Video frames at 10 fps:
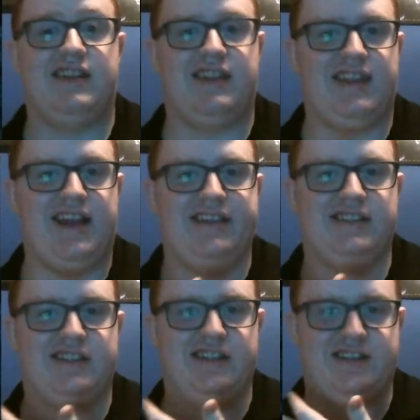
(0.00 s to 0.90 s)

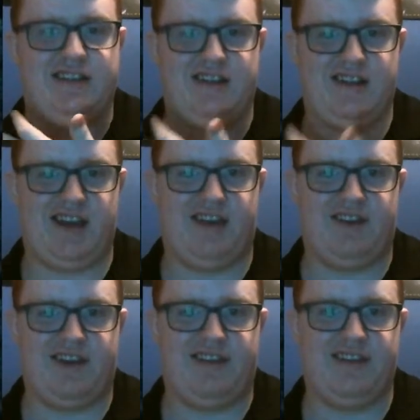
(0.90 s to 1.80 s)
That's just
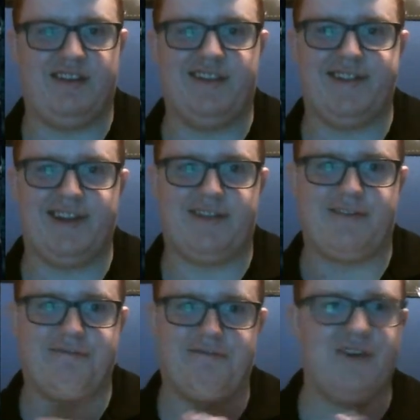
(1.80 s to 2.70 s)
hilarious. And it's also
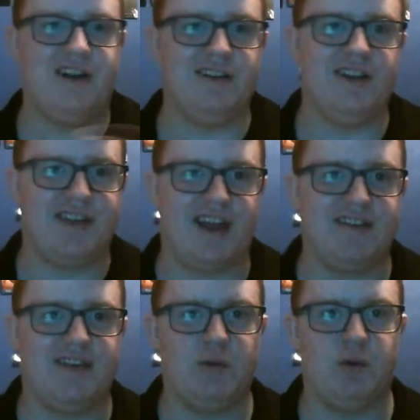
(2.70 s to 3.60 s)
this one little
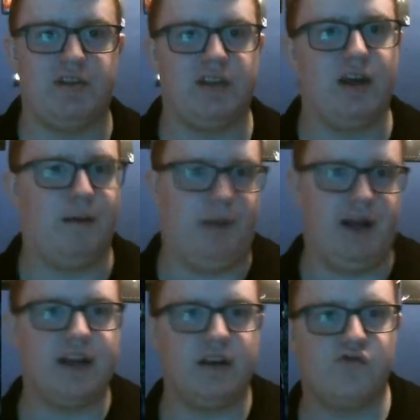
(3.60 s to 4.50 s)
dance scene where we see
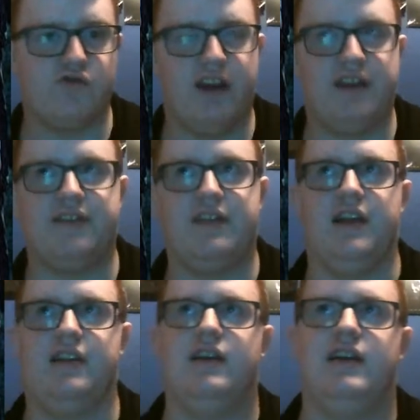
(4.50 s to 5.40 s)
Hermione dressed,
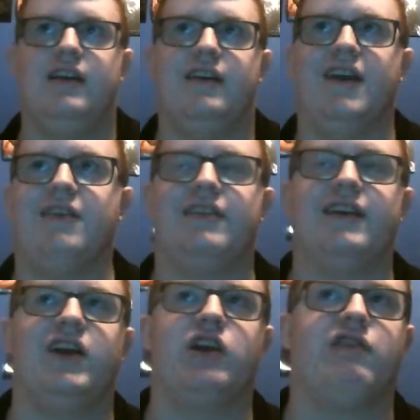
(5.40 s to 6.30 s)
and we
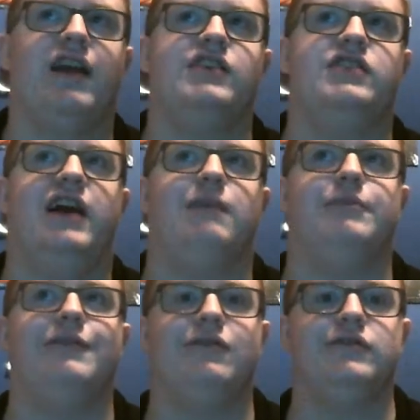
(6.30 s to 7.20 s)
see her reaction, how
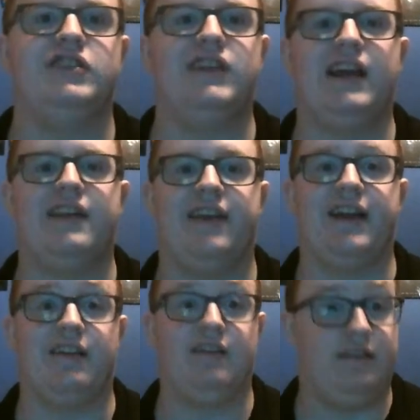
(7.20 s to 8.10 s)
beautiful she is.
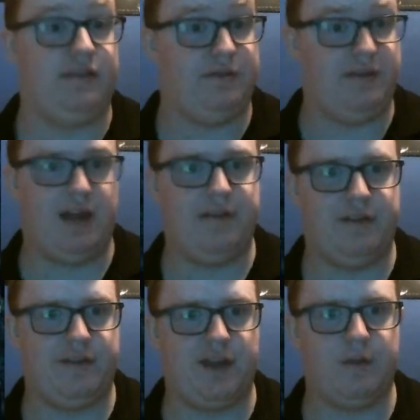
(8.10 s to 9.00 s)
Like, that's
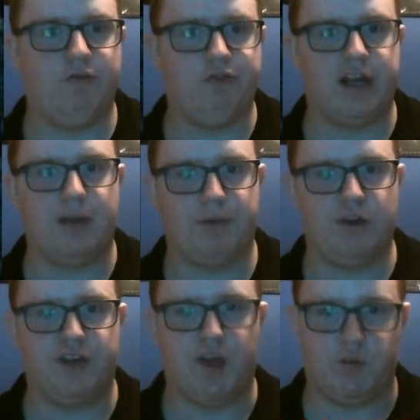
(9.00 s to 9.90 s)
some sort of
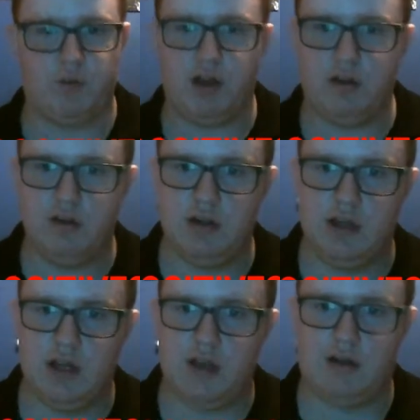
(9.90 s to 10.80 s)
relatability as well.
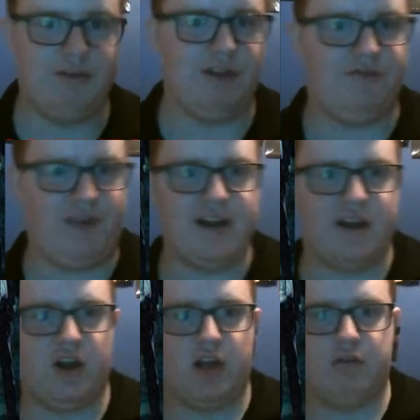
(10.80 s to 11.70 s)
The fight
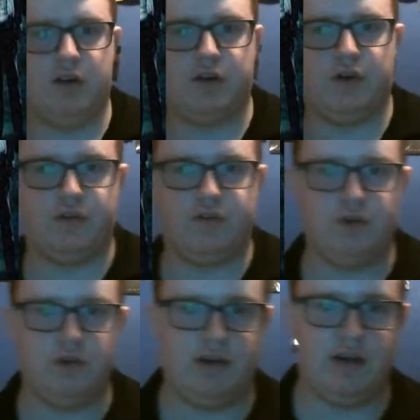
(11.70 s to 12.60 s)
that Ron goes
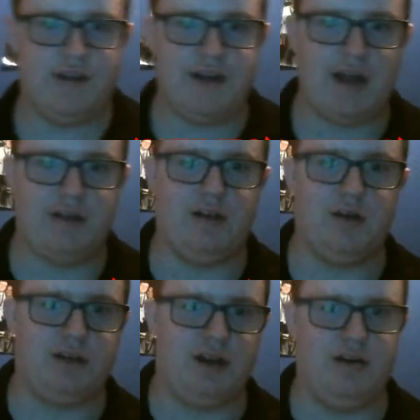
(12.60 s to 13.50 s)
through and all that,
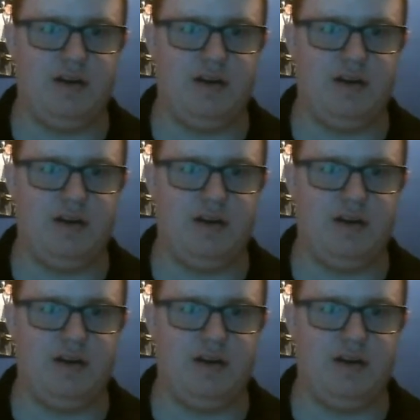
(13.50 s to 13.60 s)
along the